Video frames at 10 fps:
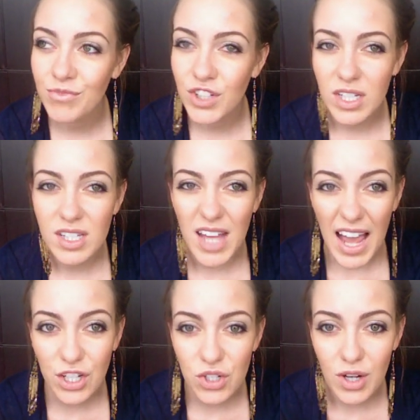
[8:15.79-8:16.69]
just
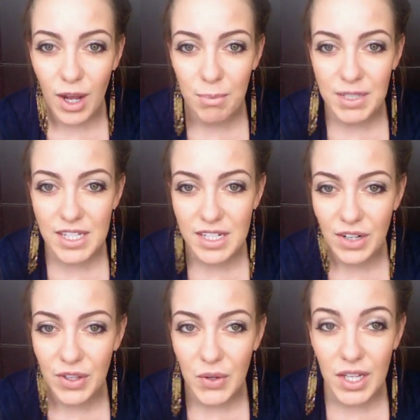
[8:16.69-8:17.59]
extra, but
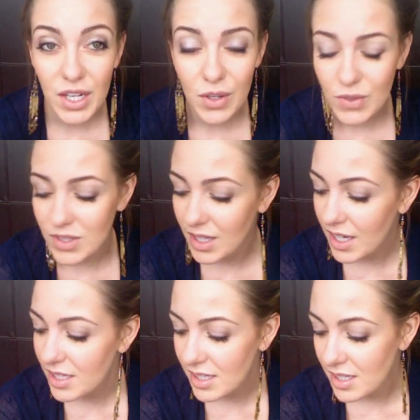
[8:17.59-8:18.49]
still you can use
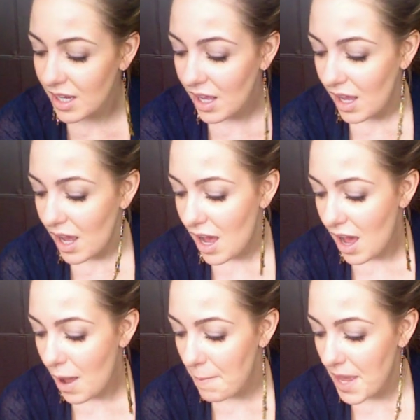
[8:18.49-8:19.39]
this.
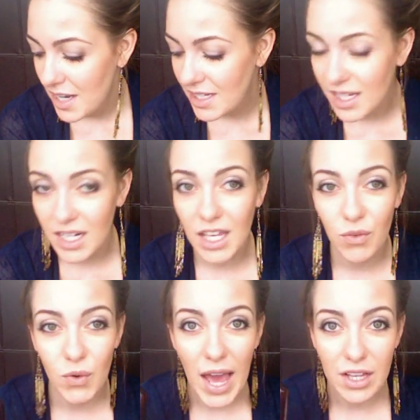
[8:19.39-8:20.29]
And it's going to give
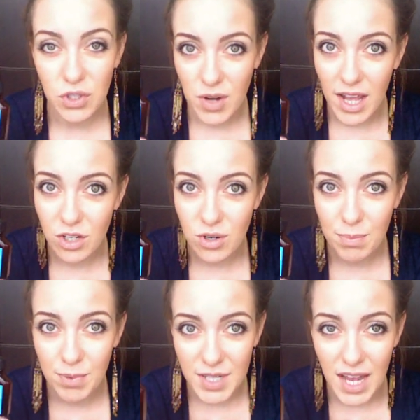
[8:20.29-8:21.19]
you extra
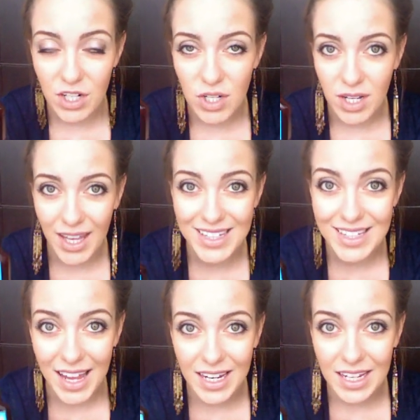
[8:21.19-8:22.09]
protection
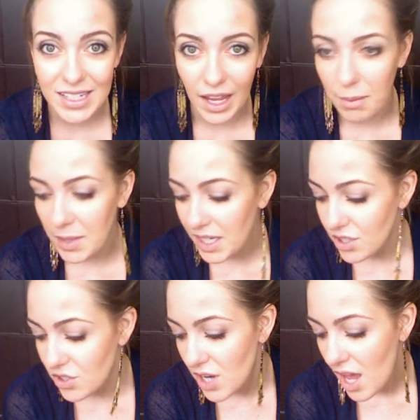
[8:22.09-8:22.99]
against any
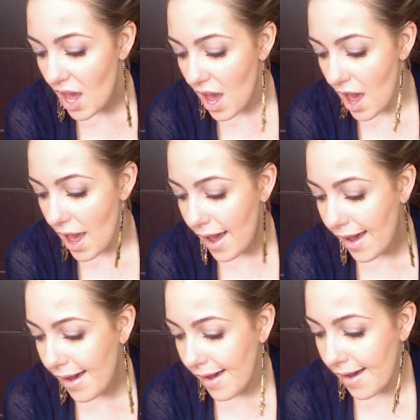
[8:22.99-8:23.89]
damage.
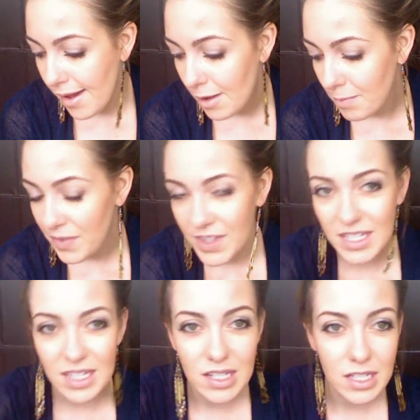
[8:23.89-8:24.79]
And
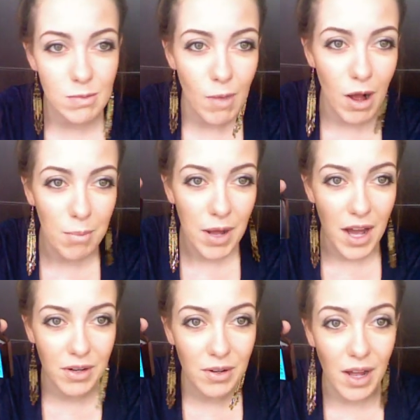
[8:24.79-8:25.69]
this is a small
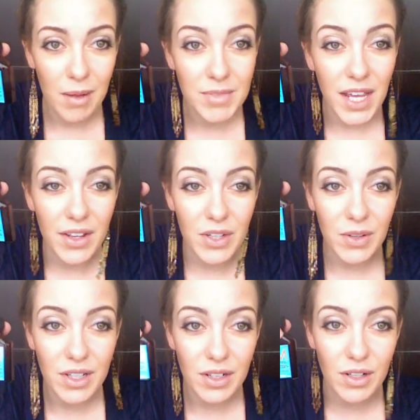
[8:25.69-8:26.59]
bottle. I'm telling
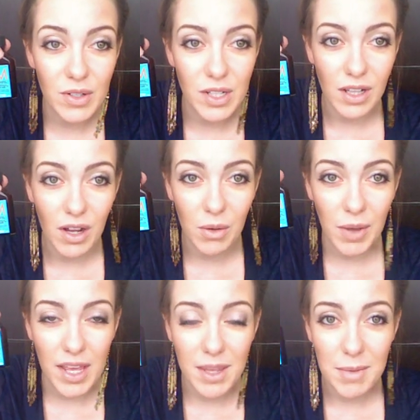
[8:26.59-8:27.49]
you, a little goes a long
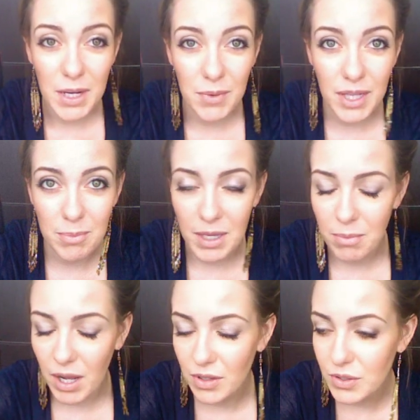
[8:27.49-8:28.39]
way. They make really big
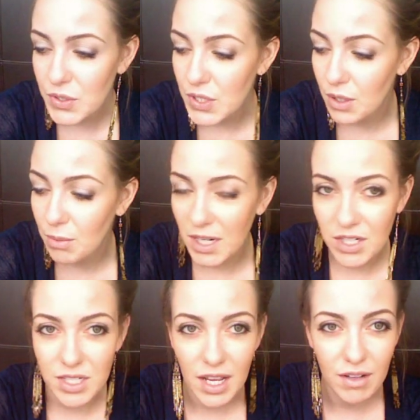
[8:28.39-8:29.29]
bottles too, but I
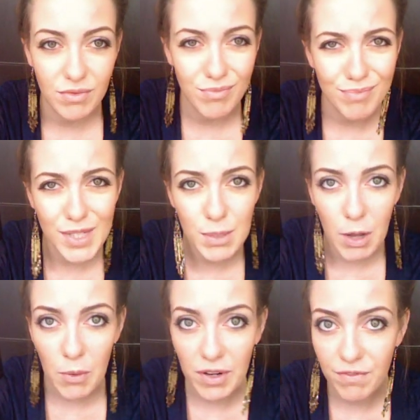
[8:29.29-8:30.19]
just have the
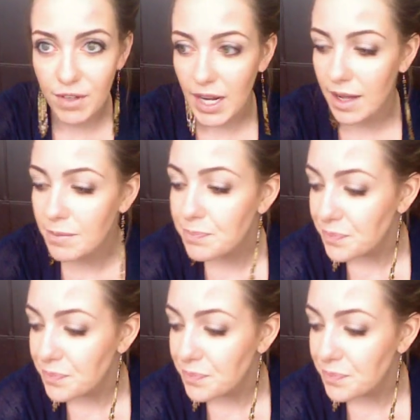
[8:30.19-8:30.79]
small one for now.